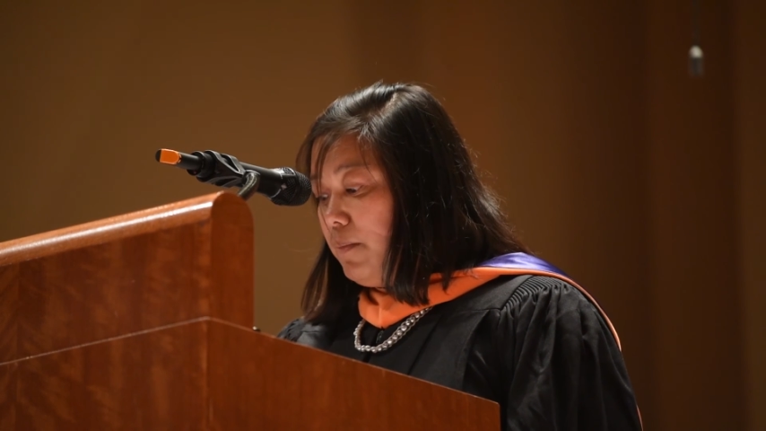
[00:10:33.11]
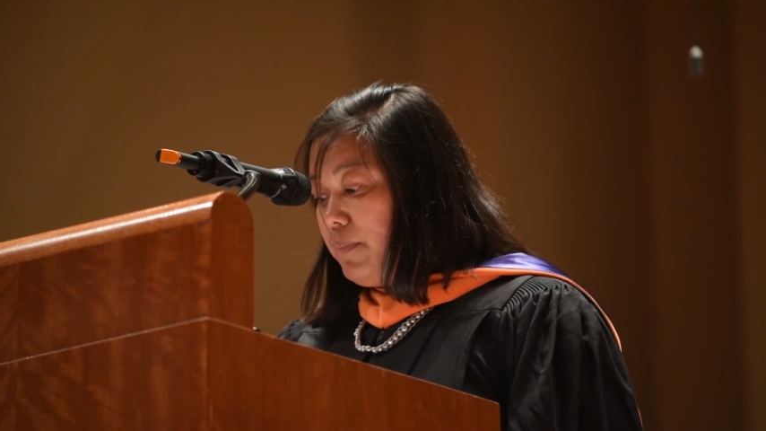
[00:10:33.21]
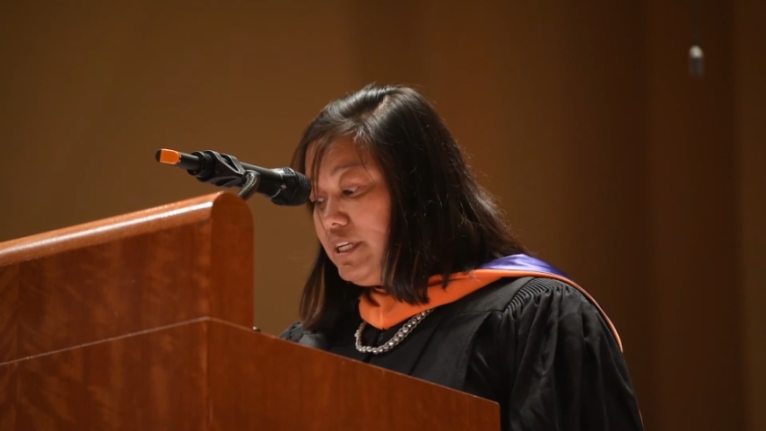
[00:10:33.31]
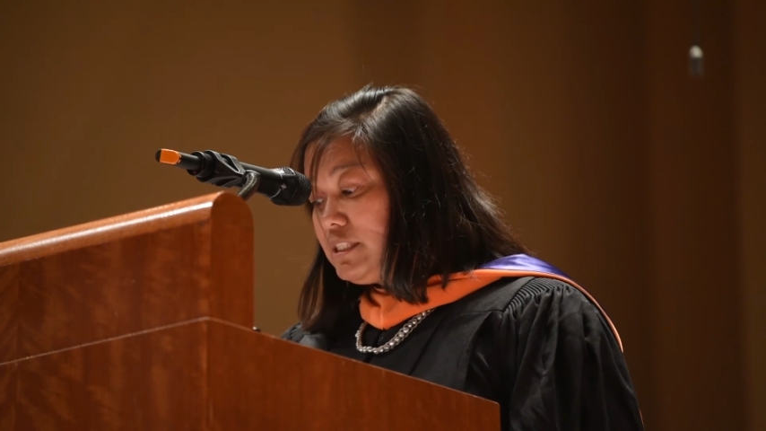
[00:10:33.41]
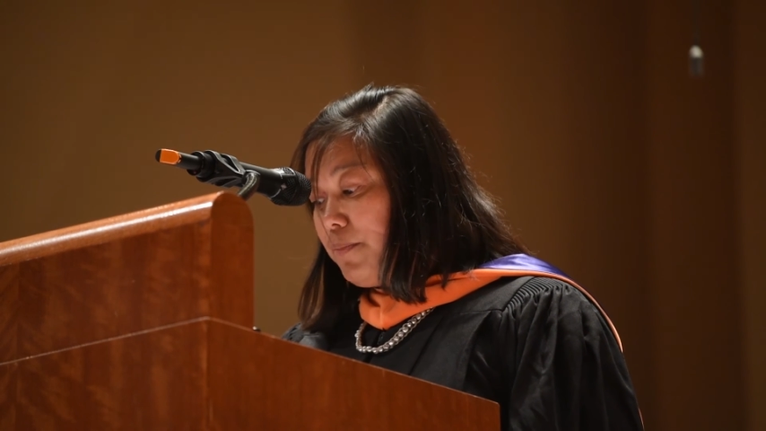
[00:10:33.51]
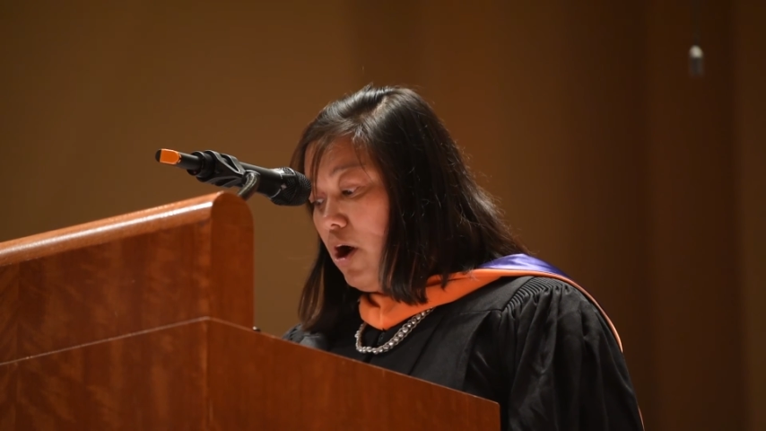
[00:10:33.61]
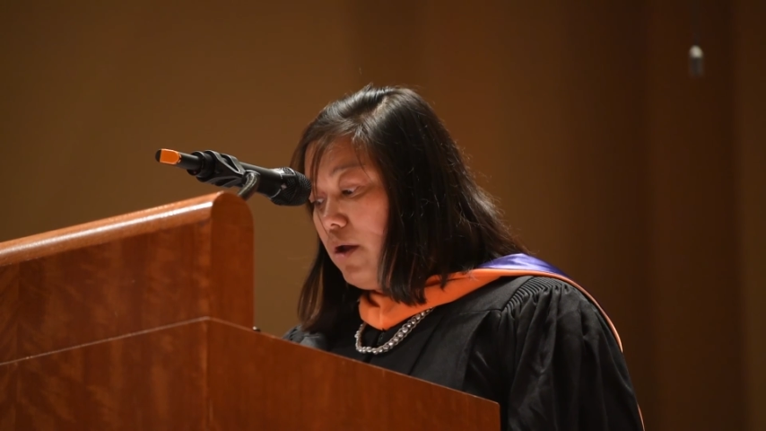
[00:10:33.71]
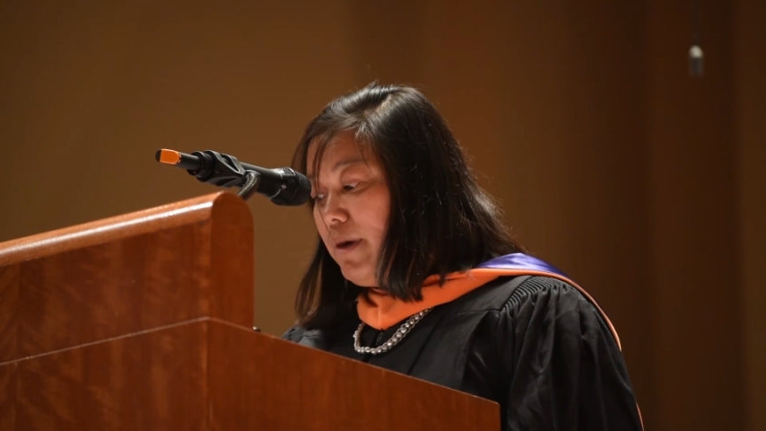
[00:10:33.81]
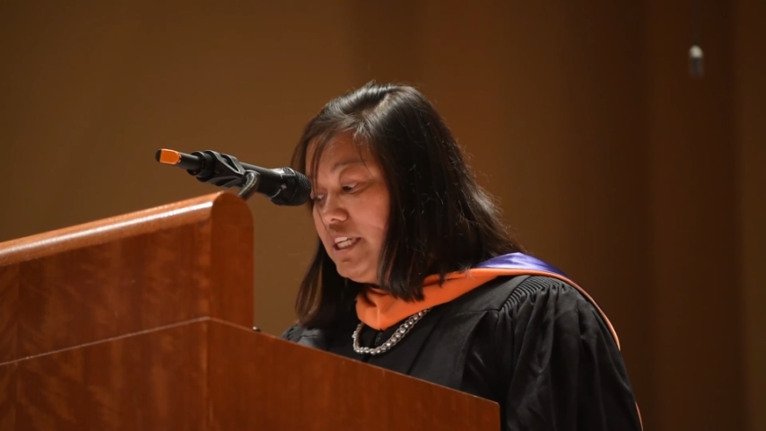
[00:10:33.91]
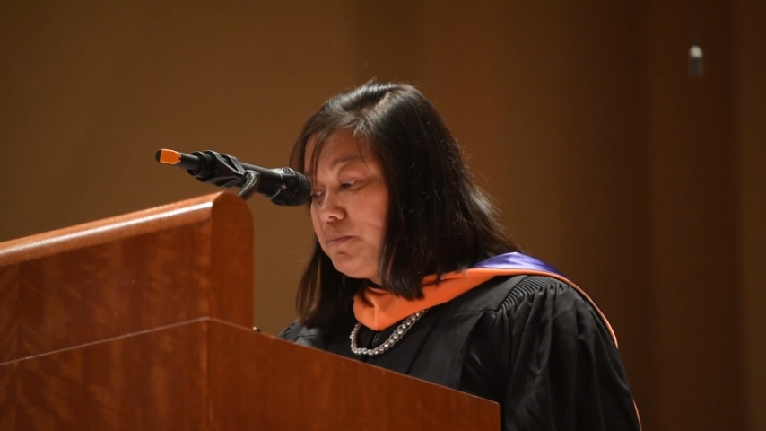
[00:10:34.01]
based
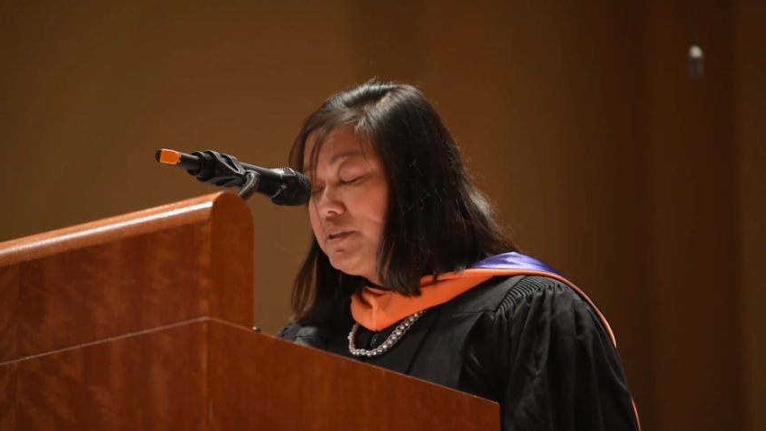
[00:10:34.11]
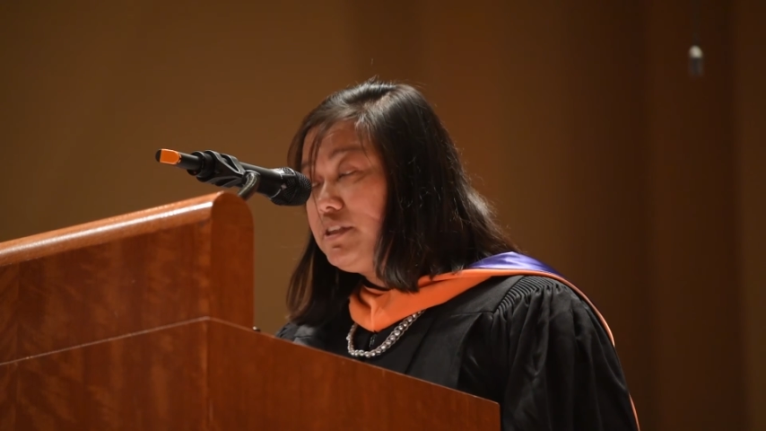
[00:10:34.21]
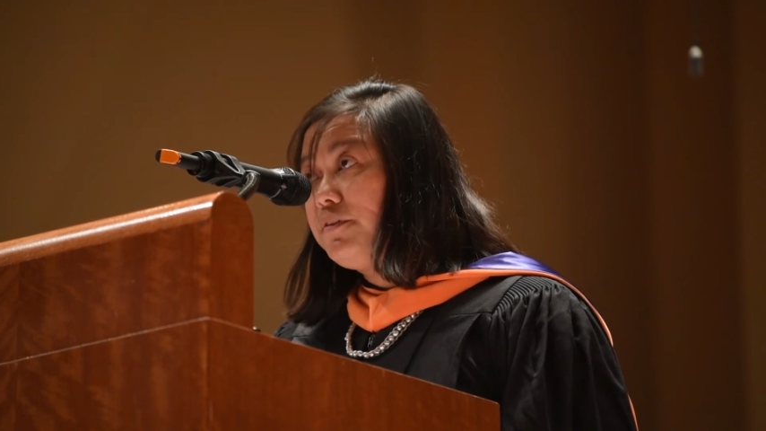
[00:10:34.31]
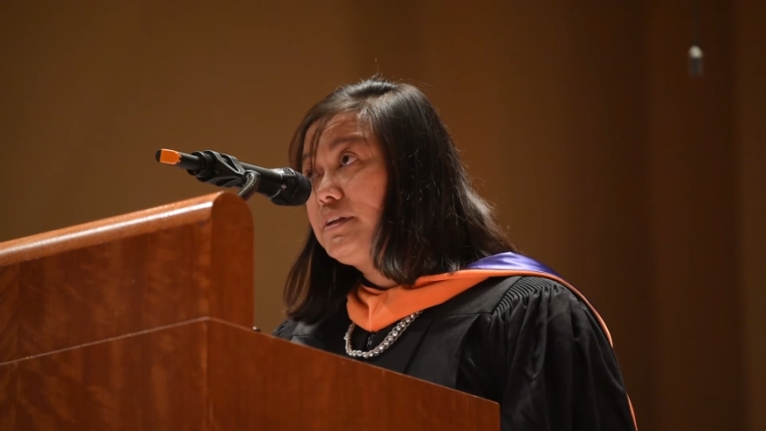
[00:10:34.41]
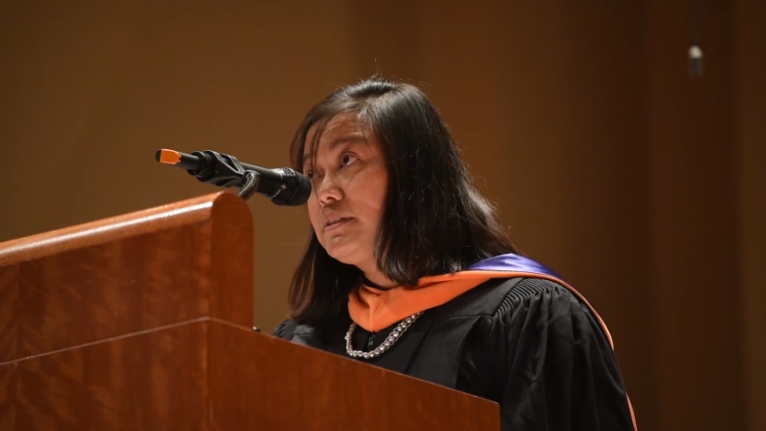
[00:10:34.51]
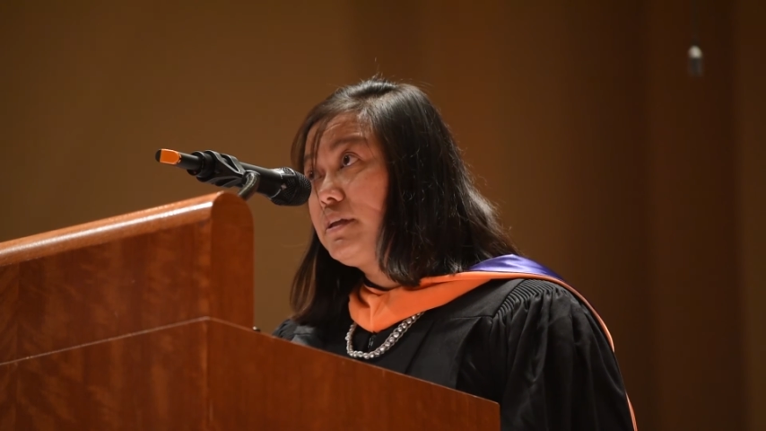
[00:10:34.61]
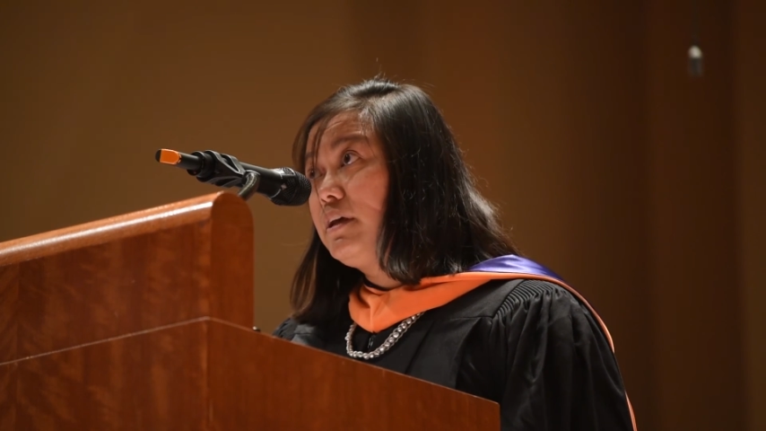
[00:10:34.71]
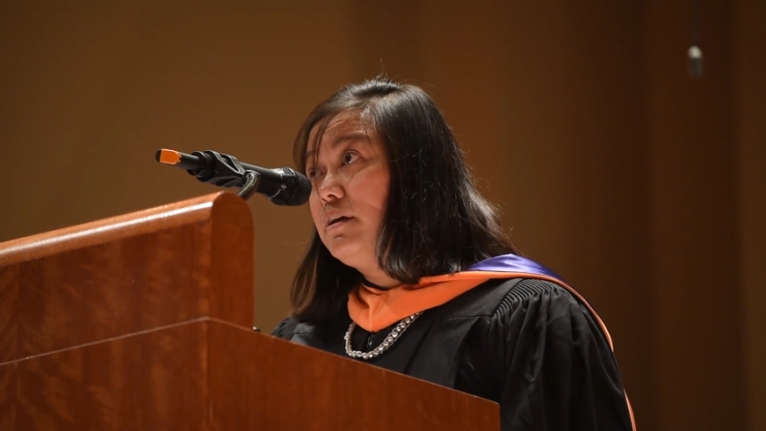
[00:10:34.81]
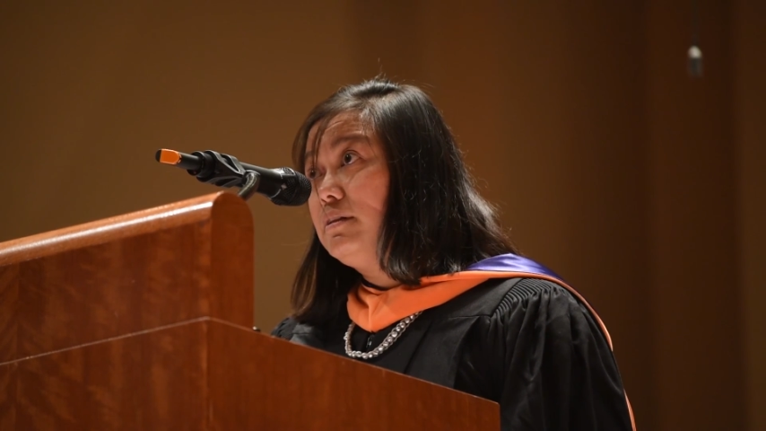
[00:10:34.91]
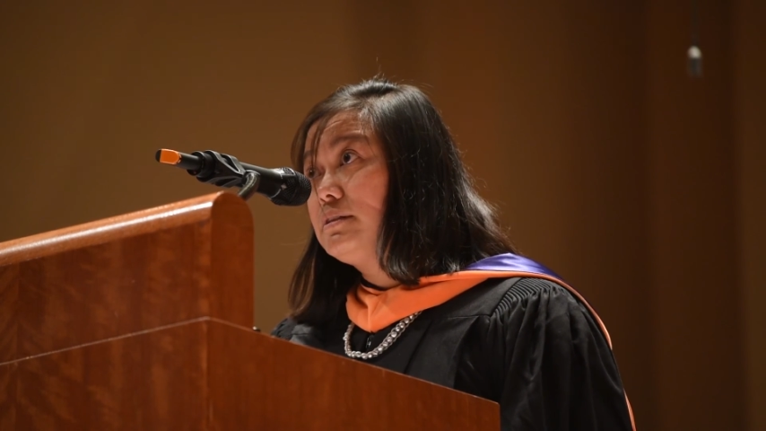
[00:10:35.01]
upon my specific
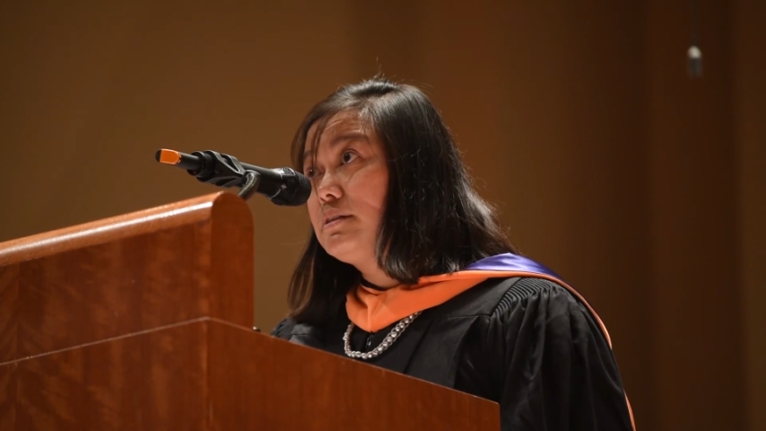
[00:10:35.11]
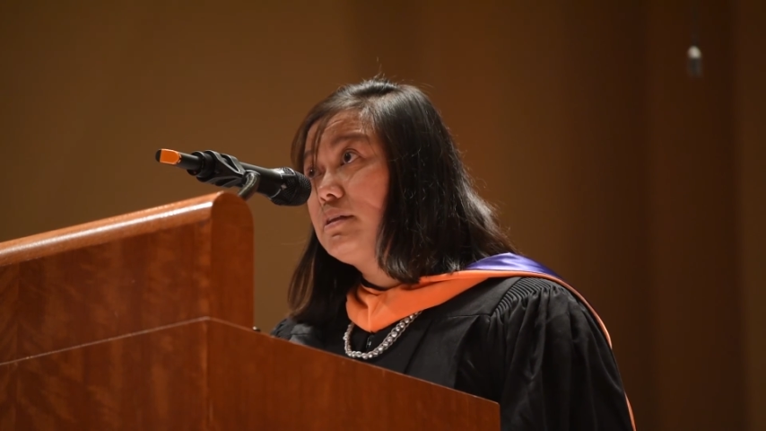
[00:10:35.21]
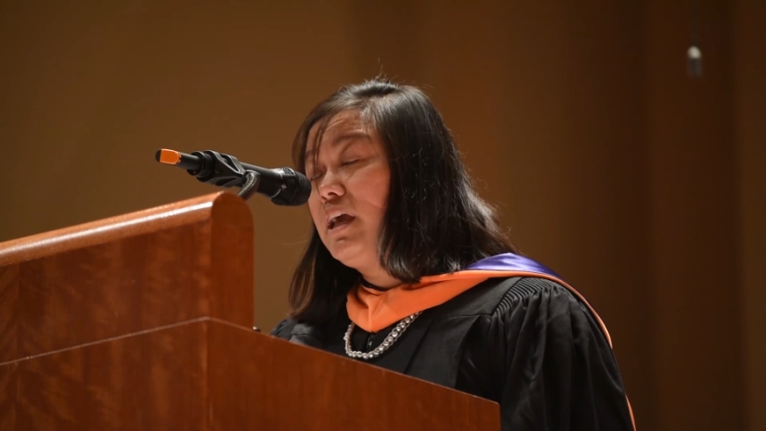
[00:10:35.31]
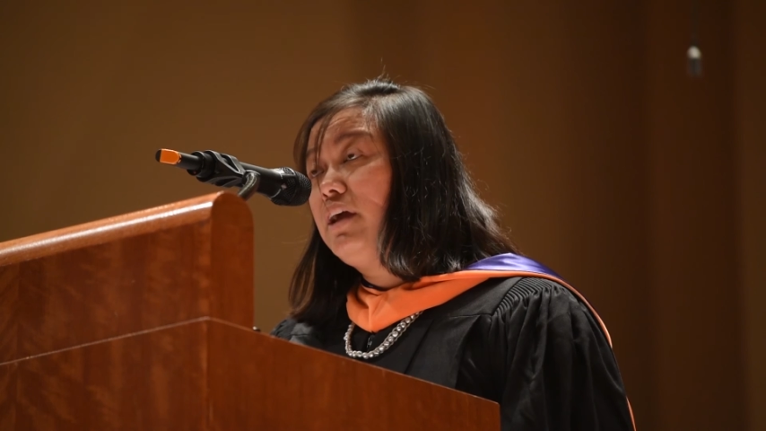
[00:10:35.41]
skills,